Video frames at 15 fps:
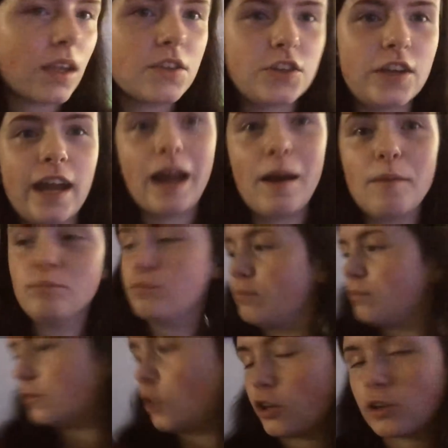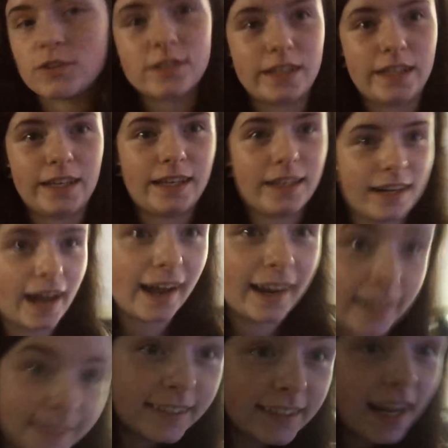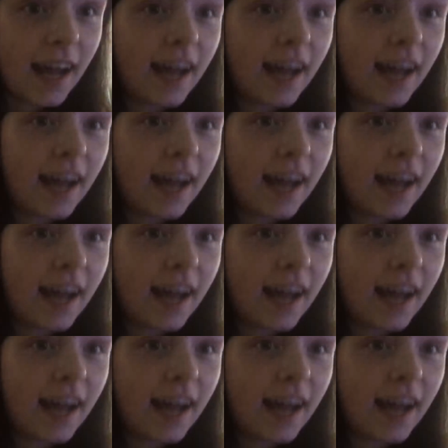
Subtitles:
So yeah, I'm dog sitting and